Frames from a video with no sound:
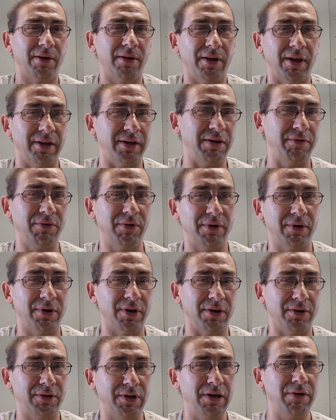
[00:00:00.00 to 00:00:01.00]
had even
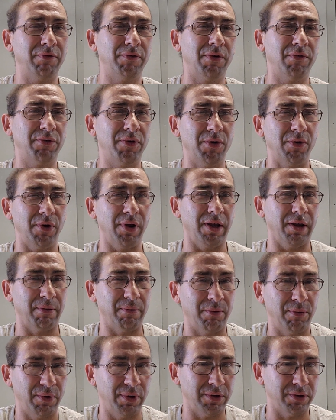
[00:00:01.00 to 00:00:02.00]
conceived of doing,
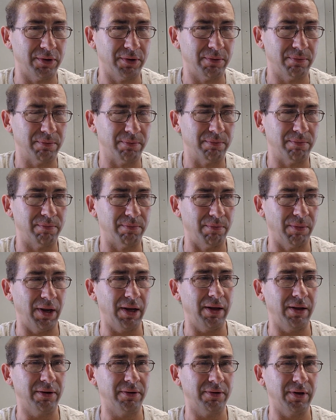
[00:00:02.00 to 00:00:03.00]
which
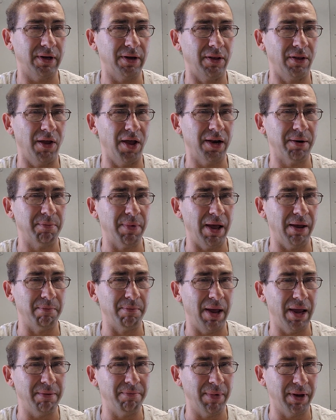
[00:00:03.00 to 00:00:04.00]
may say a lot about
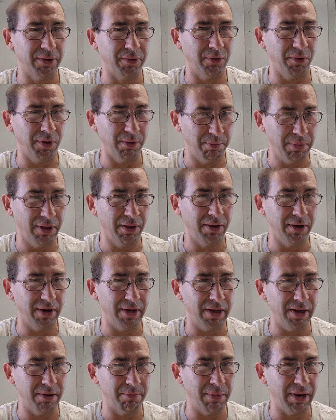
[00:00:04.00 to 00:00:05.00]
my mental
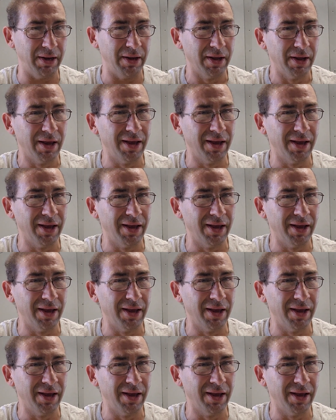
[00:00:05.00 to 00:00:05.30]
ability and may.